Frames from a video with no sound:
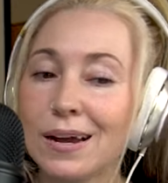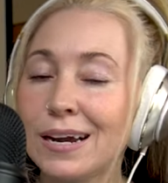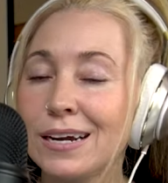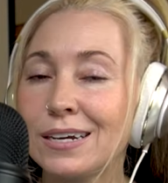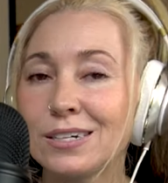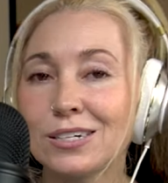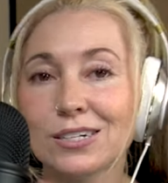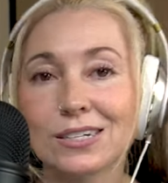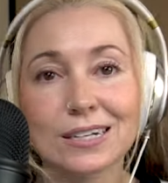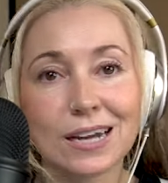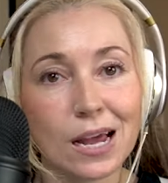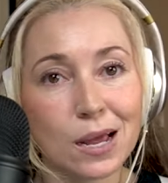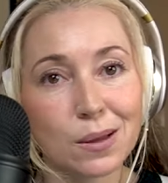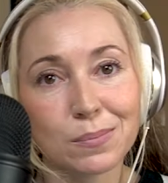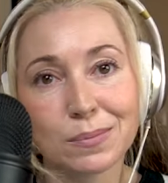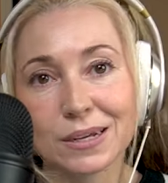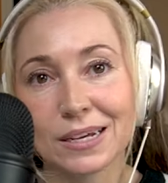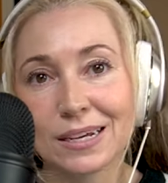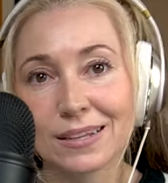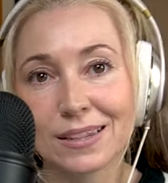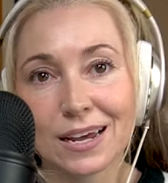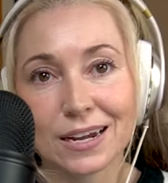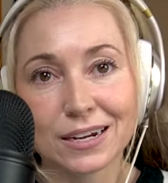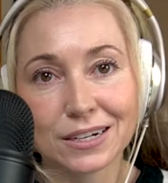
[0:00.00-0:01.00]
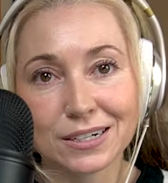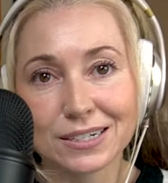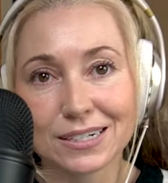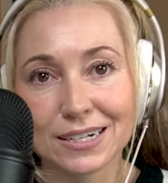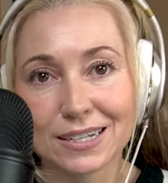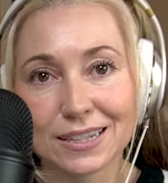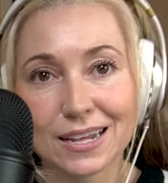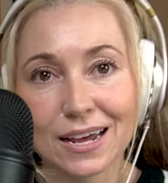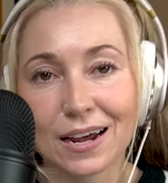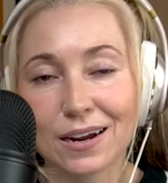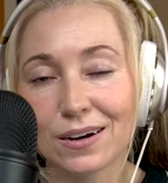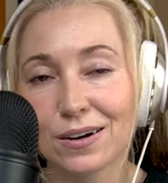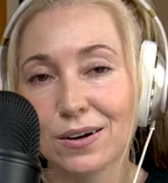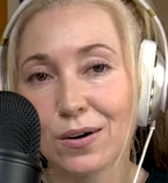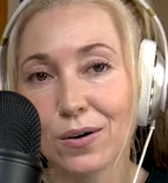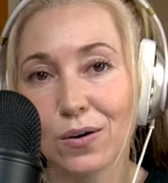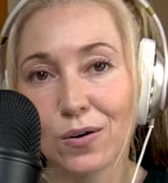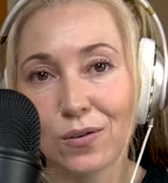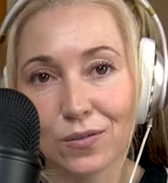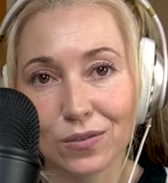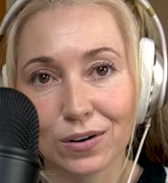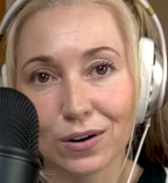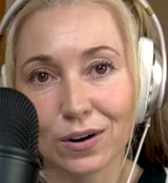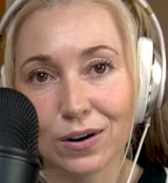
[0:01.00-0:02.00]
and just tell me that you did that
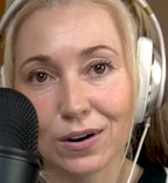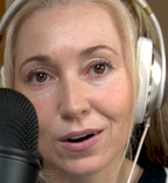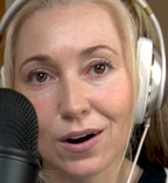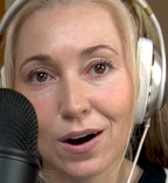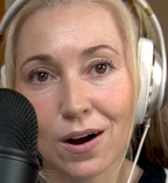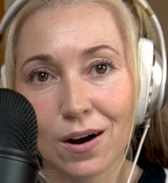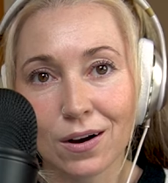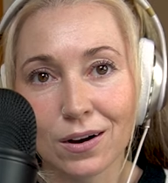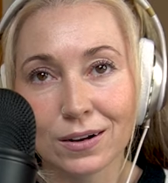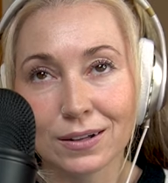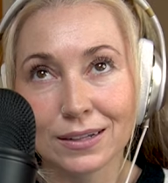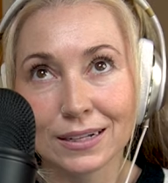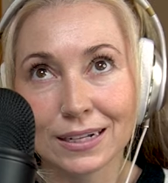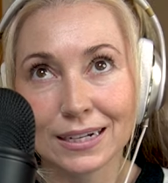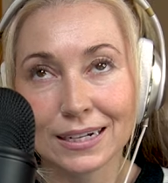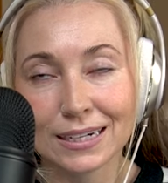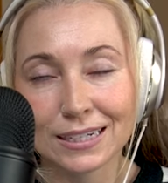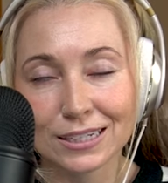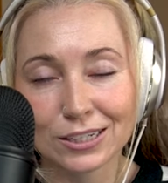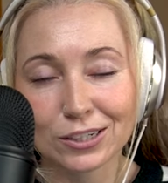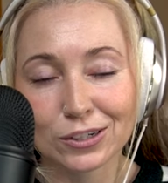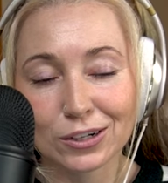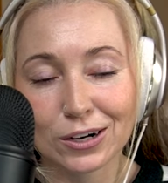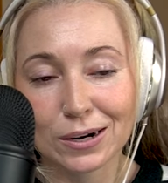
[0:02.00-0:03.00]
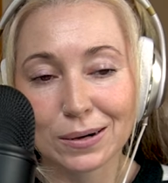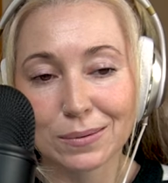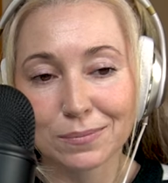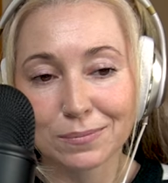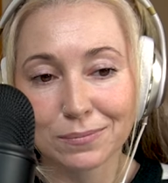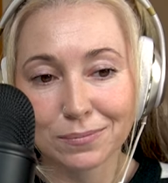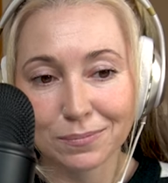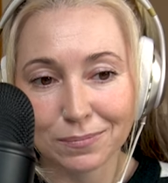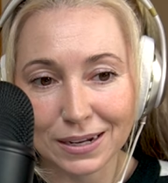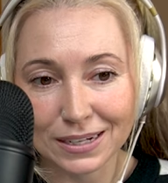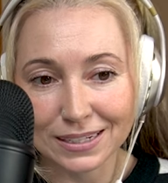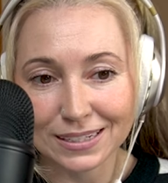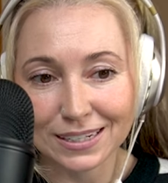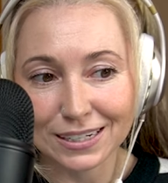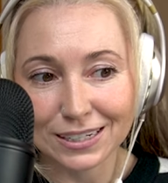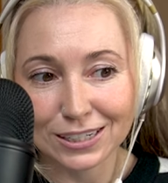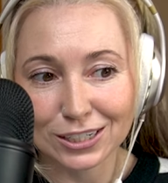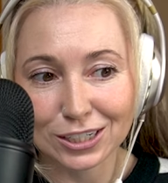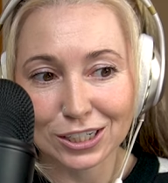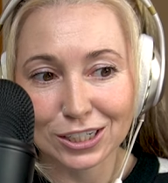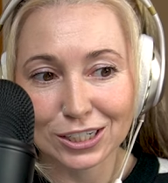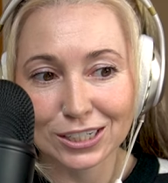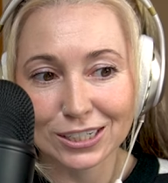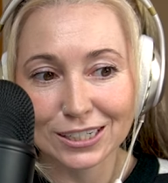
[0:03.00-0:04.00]
over on the Instagram
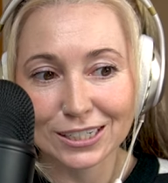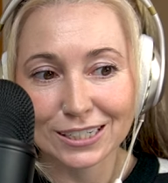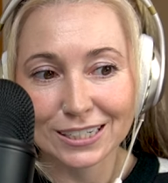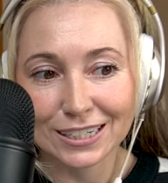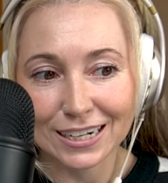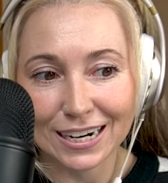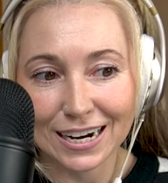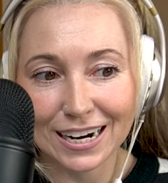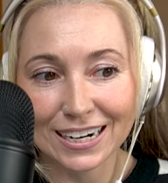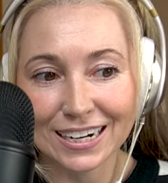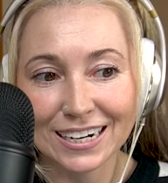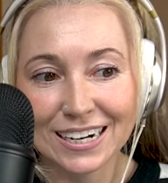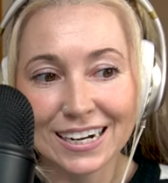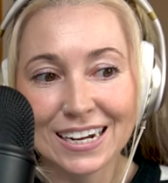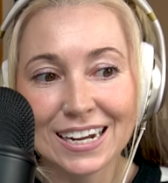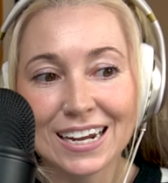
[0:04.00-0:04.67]
message, okay?